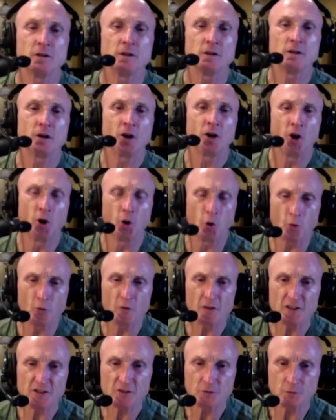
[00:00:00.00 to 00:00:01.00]
hold
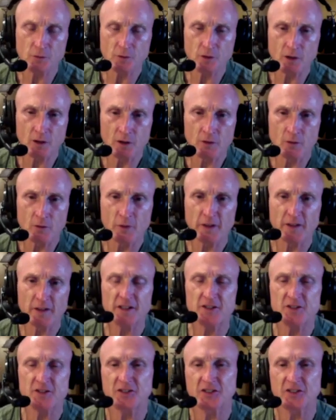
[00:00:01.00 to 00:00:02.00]
these
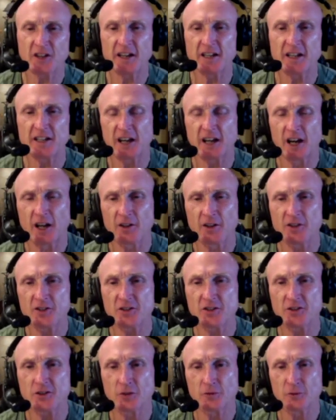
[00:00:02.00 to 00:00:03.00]
religious
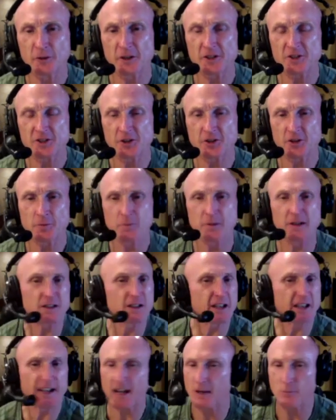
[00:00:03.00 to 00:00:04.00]
ideologies over each other but
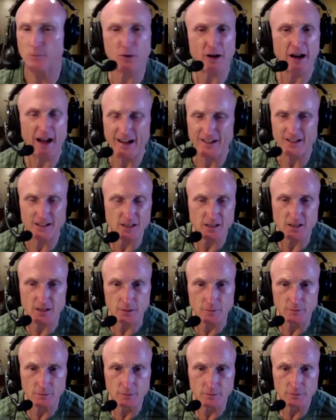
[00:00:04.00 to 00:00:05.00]
can't practice
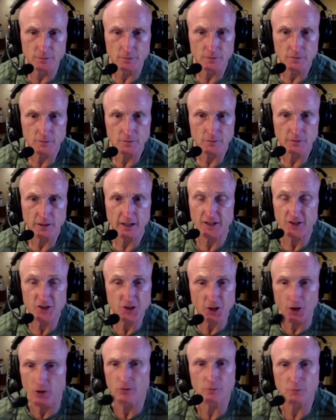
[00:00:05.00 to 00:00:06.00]
them and
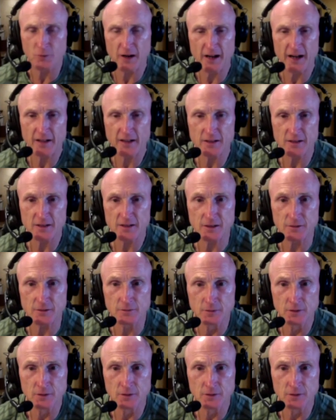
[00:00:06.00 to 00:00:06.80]
don't practice them?